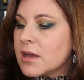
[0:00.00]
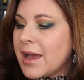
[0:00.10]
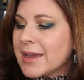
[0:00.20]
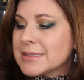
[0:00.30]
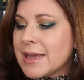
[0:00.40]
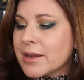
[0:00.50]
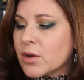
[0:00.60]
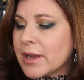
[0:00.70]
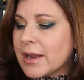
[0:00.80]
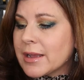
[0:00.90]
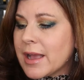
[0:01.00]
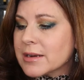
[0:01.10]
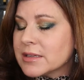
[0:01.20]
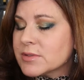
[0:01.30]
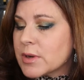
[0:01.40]
high tech organic
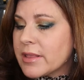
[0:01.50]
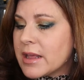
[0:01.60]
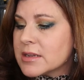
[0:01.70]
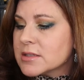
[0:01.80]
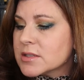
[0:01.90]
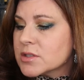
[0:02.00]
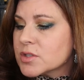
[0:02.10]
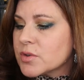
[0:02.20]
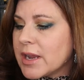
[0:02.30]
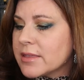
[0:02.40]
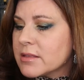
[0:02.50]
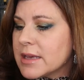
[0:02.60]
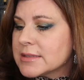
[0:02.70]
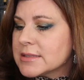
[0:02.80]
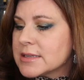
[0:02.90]
actives, whatever that is, strength,
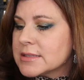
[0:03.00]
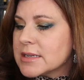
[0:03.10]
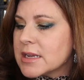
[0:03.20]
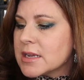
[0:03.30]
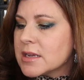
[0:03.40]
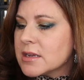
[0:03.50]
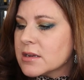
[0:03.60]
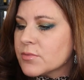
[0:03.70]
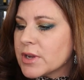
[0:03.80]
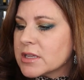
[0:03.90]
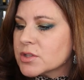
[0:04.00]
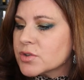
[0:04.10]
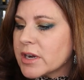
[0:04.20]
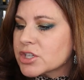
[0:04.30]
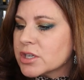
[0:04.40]
elasticity,
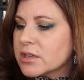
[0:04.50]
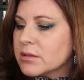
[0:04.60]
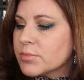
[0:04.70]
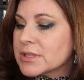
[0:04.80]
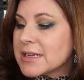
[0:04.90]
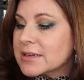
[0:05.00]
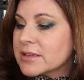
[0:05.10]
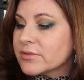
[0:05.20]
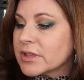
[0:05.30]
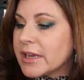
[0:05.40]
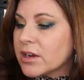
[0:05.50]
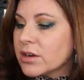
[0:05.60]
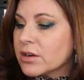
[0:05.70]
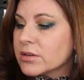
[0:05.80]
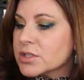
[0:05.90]
reconstruction, protective
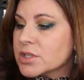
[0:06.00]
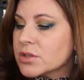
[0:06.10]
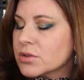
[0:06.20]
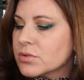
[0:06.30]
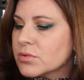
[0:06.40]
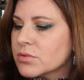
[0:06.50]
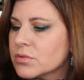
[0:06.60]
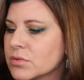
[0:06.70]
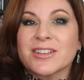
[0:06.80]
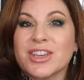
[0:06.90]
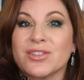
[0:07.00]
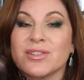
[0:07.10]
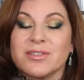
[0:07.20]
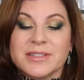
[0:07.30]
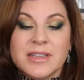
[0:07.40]
layer to seal
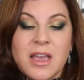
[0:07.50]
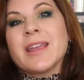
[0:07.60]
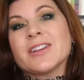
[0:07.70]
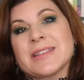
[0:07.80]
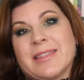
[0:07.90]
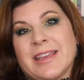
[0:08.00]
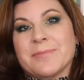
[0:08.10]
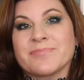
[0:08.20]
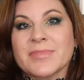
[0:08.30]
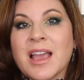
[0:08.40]
cuticles. Here's the thing